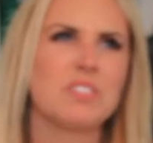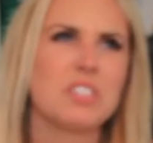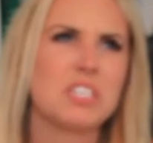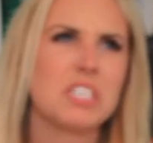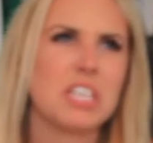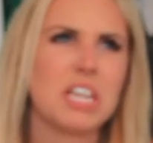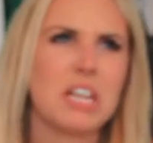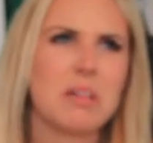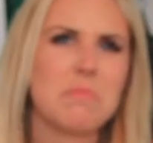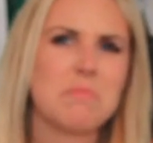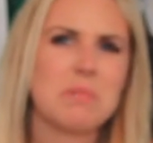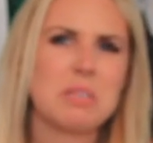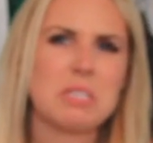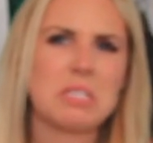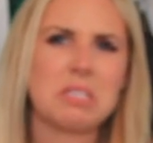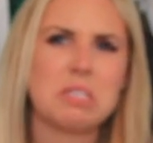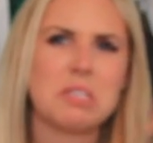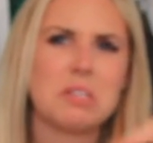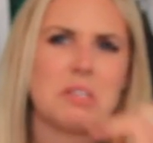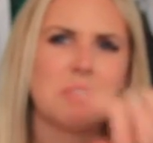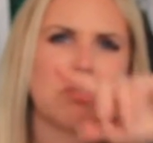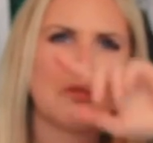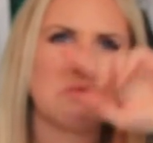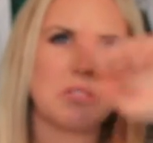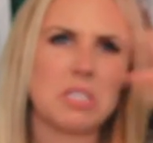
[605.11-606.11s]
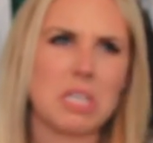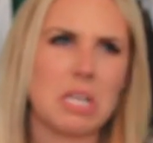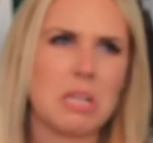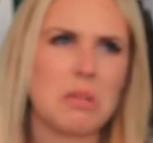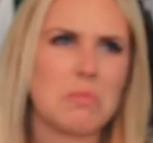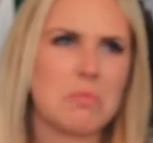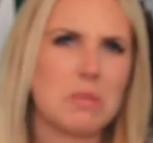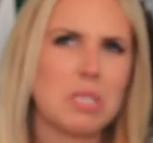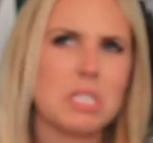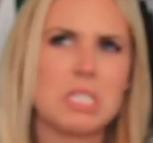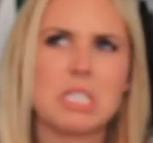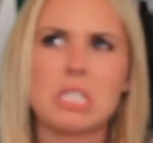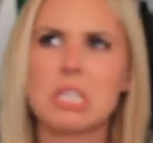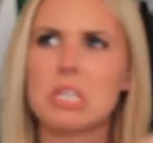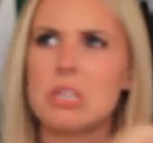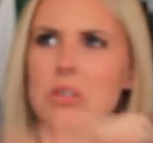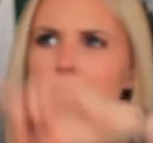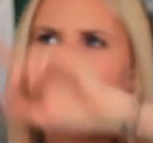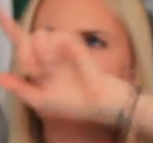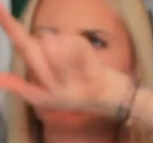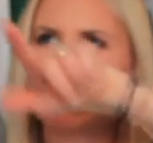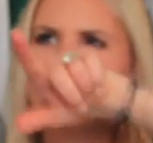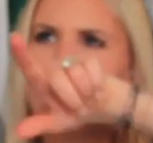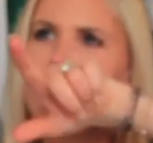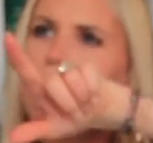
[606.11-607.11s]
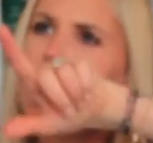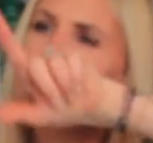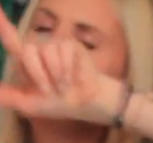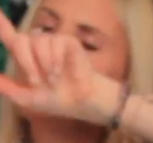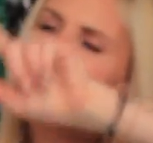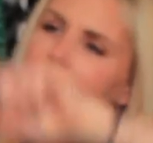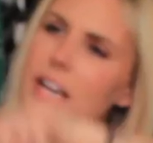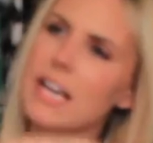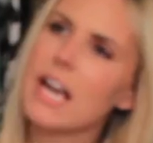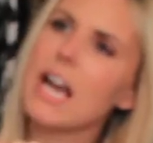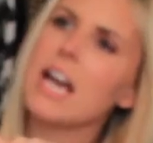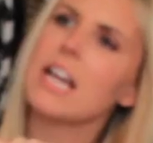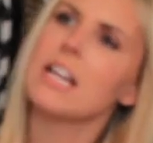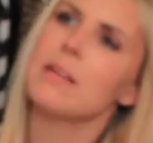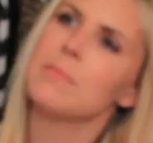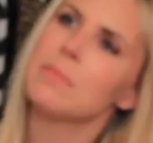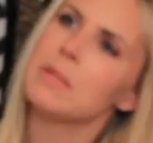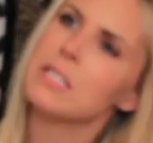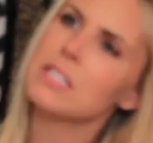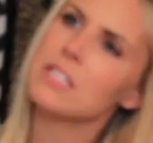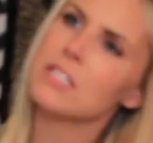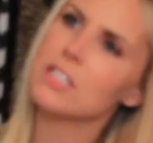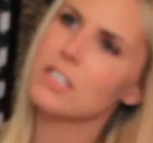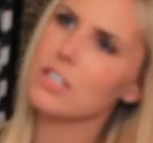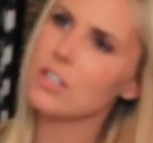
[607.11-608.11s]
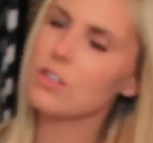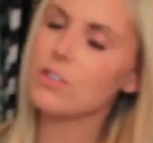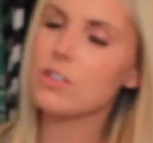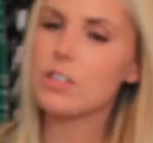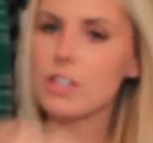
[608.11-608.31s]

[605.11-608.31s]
didn't miss you, didn't miss you, oh, I kind of missed you.